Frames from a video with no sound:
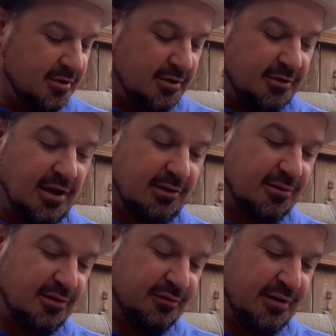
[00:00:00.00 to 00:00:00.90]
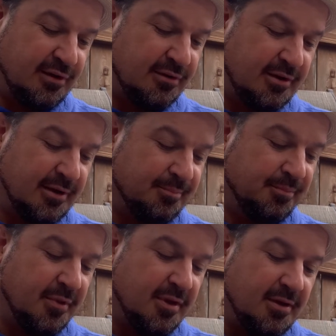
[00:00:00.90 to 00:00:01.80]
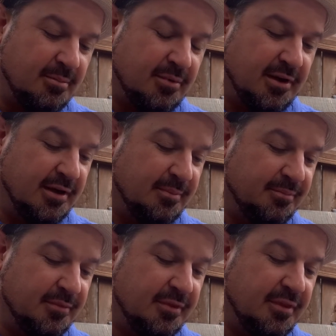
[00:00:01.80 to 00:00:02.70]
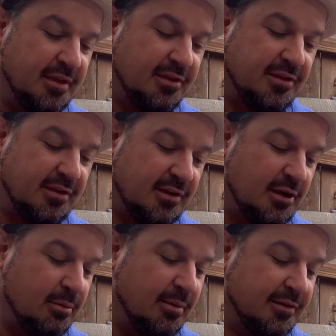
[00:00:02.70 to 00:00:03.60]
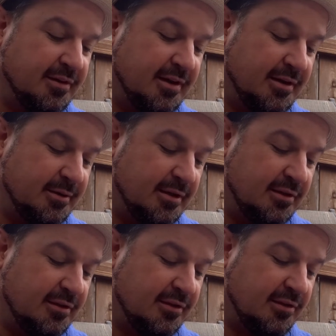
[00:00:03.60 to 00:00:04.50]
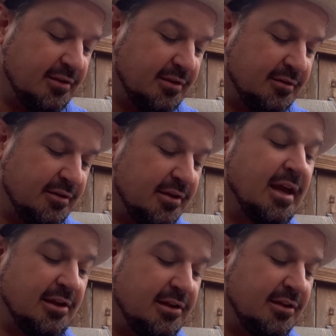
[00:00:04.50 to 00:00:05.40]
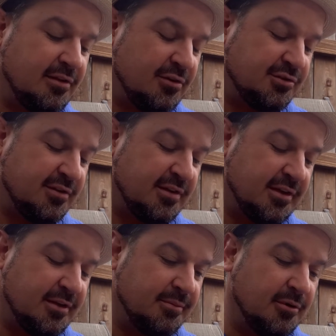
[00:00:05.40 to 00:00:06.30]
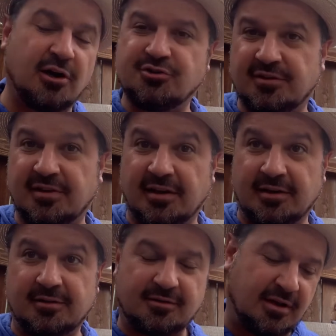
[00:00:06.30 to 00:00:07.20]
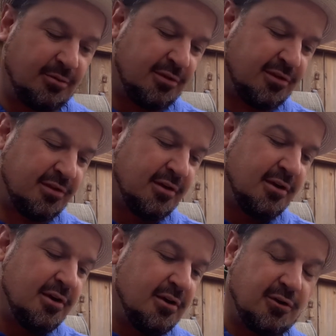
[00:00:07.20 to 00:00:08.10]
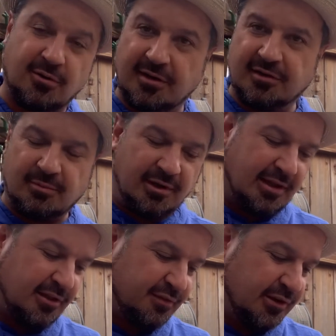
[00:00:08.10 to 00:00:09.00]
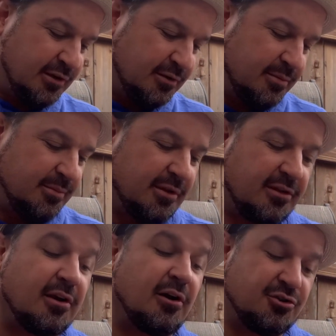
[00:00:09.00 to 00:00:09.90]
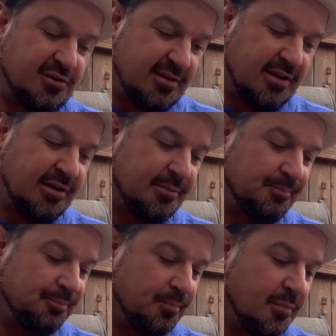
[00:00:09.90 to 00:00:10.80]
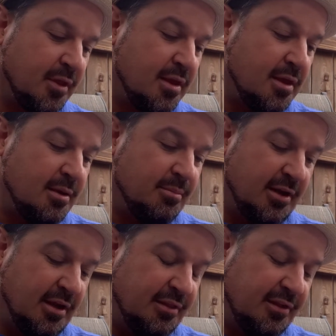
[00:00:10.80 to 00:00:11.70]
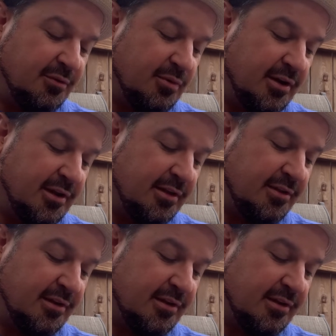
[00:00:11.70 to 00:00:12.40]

knock yourself out. But this yerba mate is, it is Argentine. I was corrected on my last video. It's Argentine. But this one is